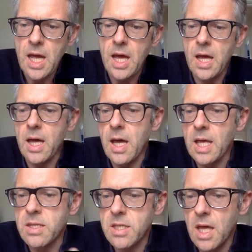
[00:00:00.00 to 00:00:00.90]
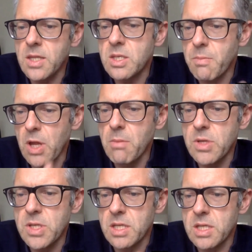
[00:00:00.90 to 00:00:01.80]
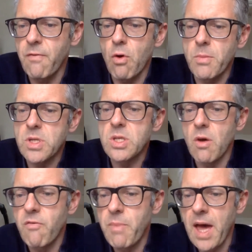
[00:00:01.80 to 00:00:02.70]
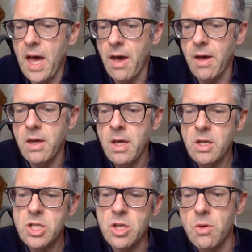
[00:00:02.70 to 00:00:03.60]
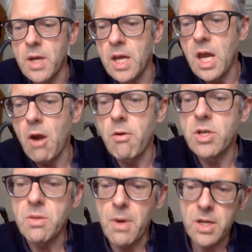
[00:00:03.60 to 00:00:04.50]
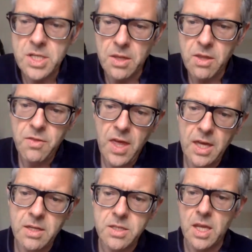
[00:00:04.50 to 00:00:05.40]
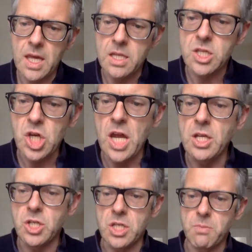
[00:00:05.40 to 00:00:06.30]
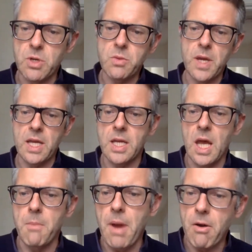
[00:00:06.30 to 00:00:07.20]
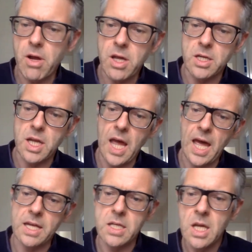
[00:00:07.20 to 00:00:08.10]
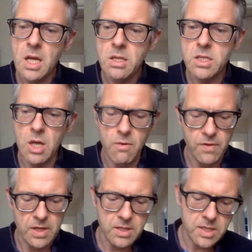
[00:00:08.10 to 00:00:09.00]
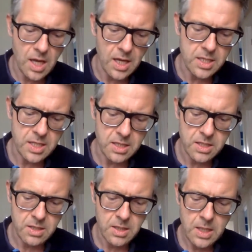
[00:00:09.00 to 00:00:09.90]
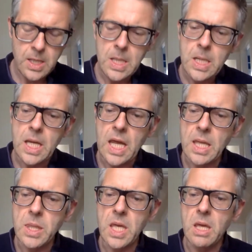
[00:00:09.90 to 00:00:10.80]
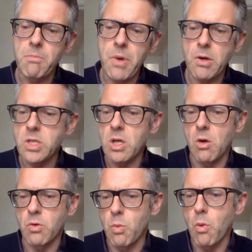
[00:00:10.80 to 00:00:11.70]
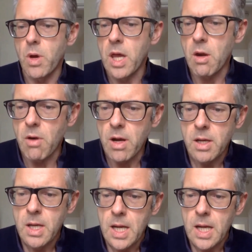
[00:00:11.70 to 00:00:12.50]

and science diplomacy as a form of soft power to encourage, amongst other things, exchanges between American and Soviet scientists. In the post-Cold War era,